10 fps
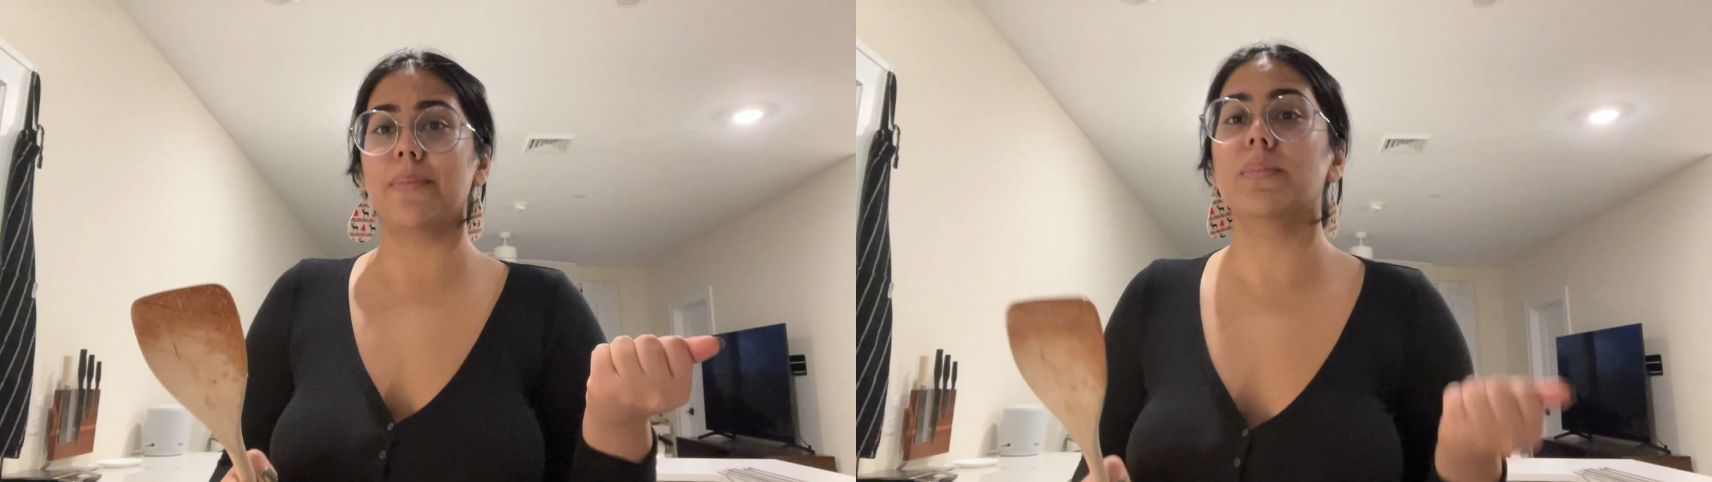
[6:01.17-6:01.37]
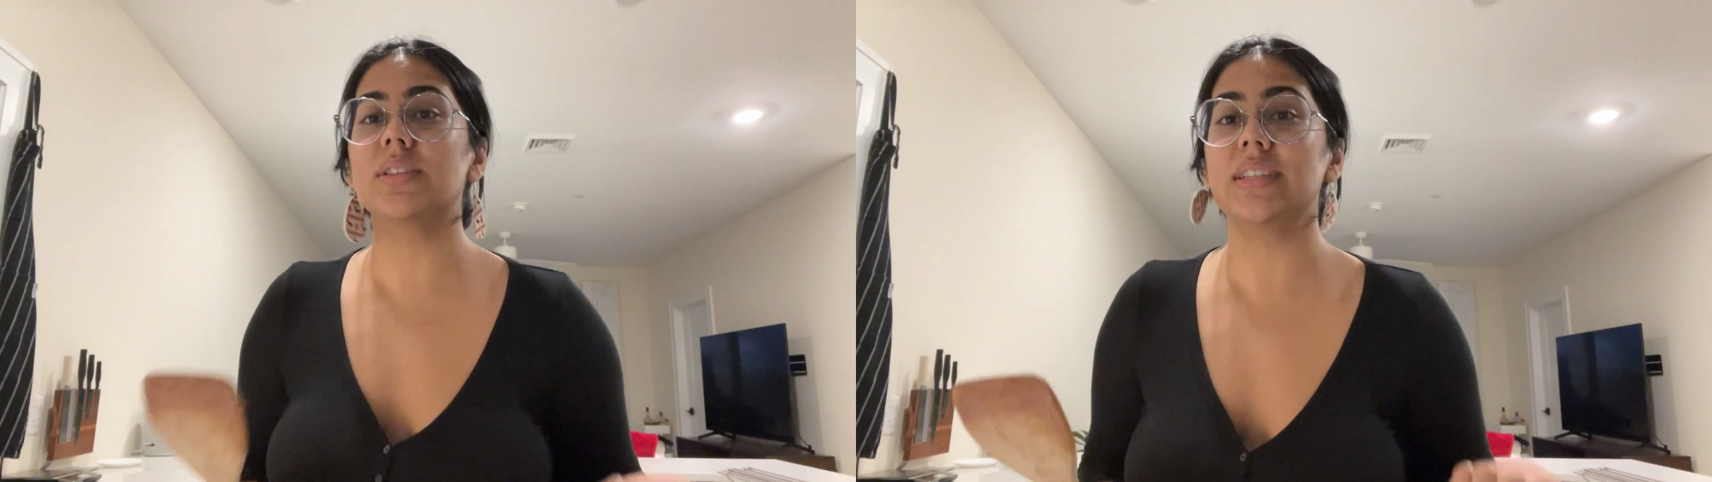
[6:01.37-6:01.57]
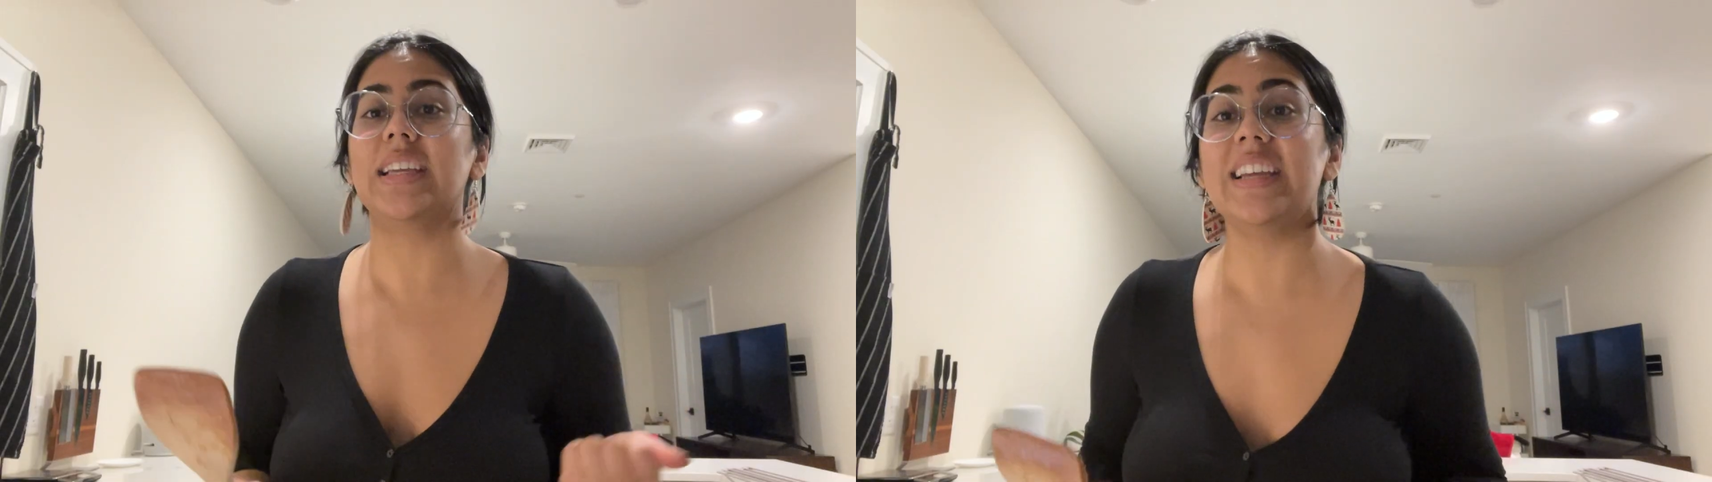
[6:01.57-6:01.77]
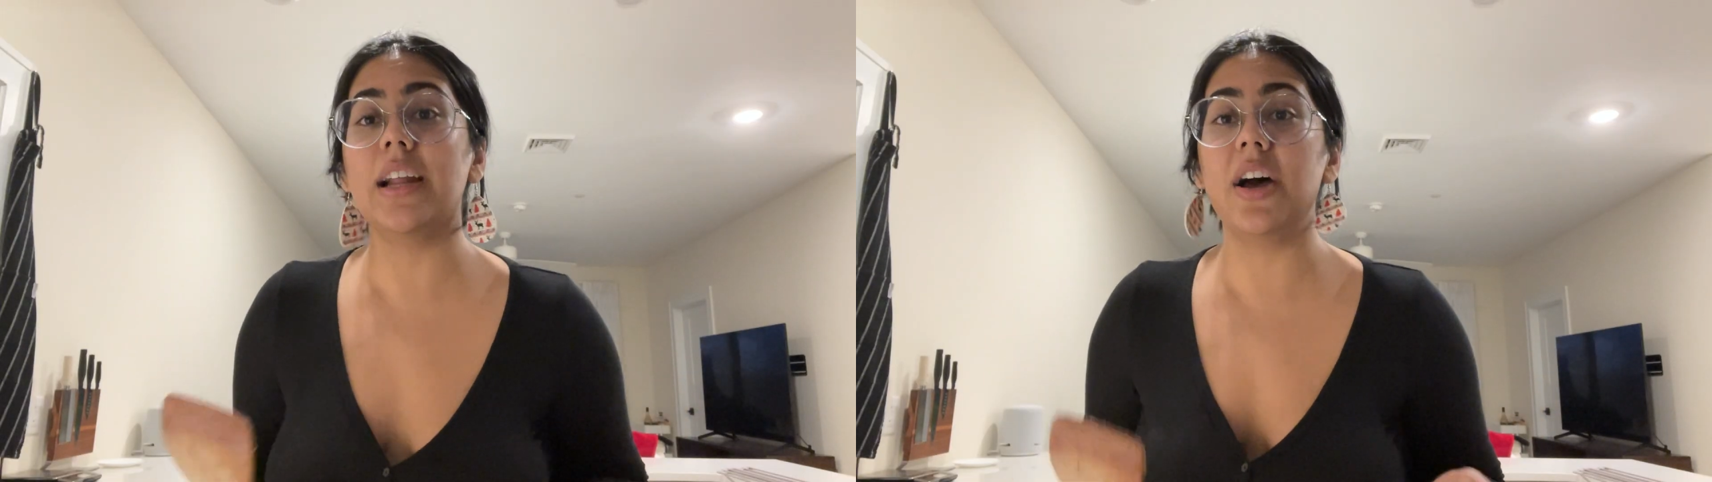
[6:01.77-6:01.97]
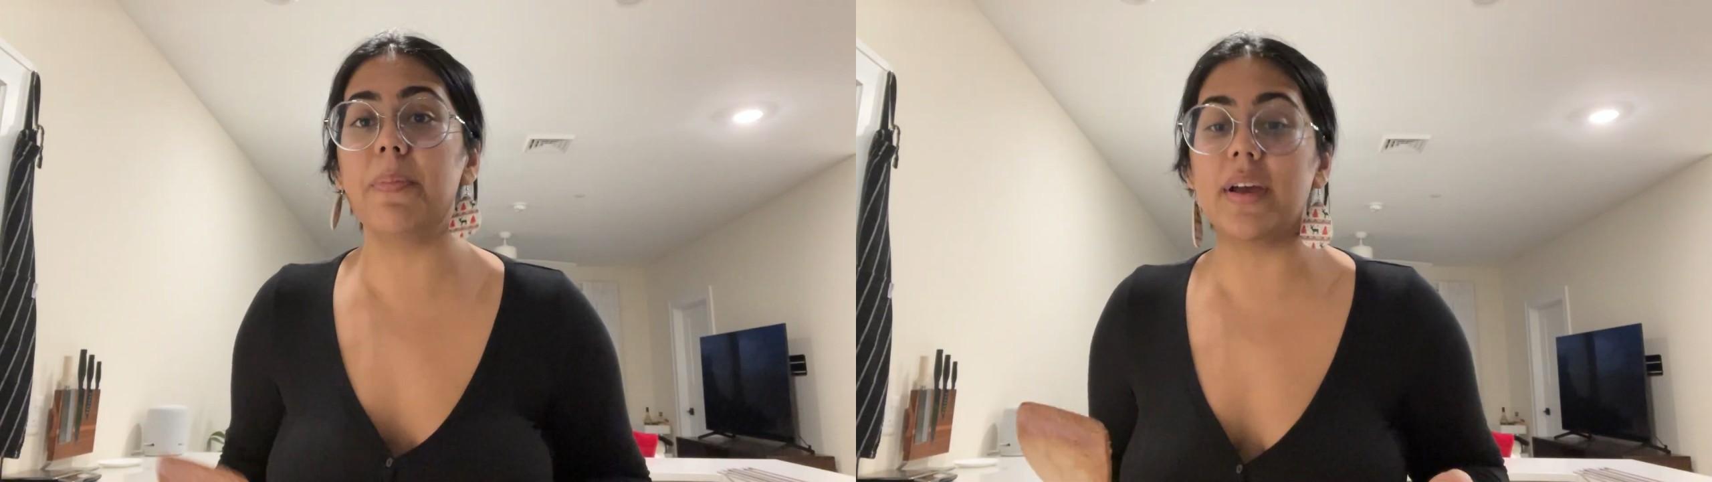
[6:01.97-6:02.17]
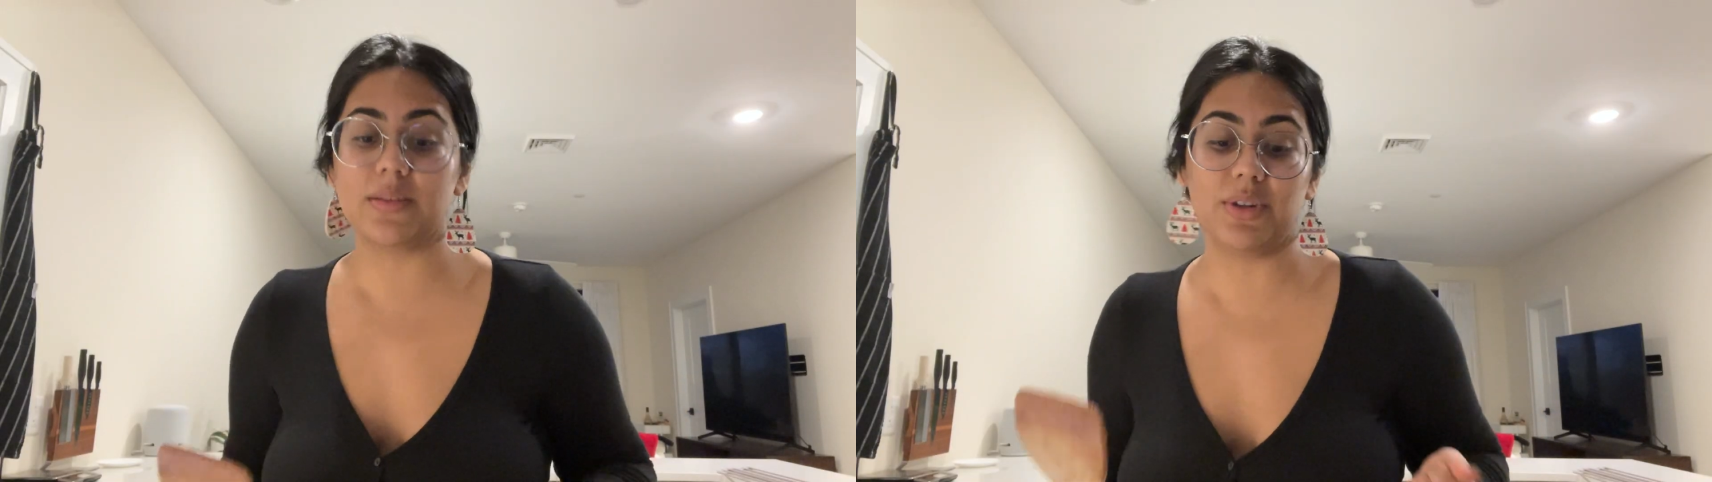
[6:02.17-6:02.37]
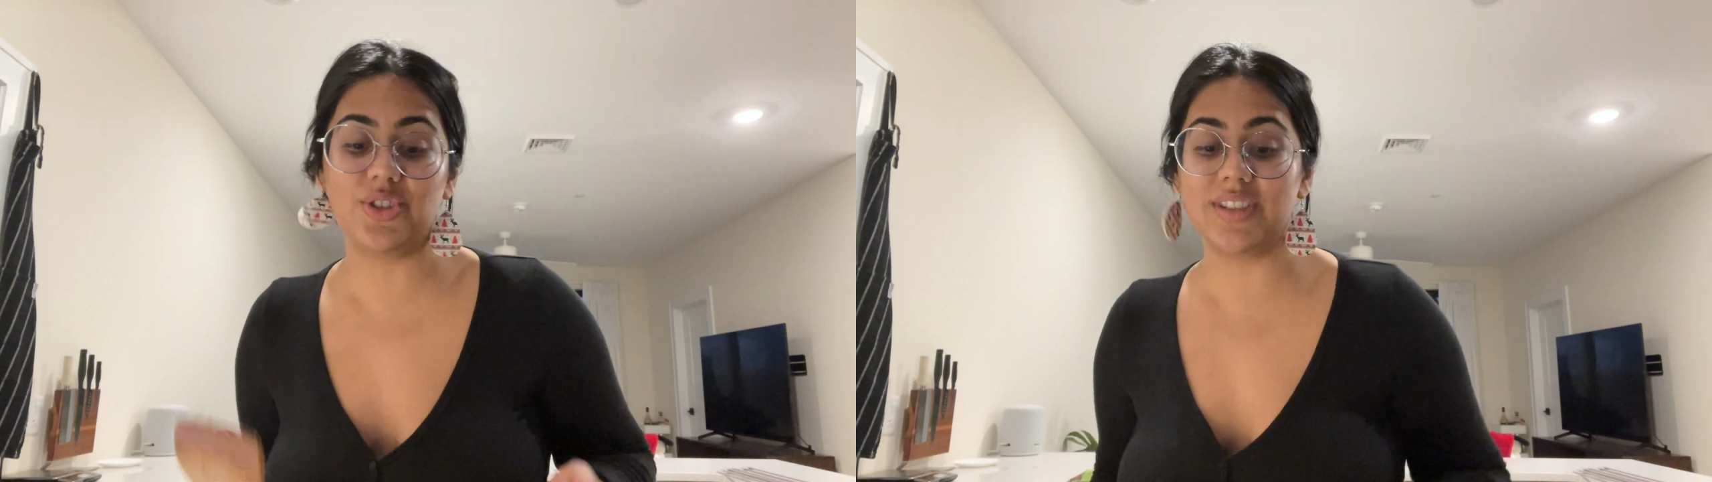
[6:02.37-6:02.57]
must eat up as much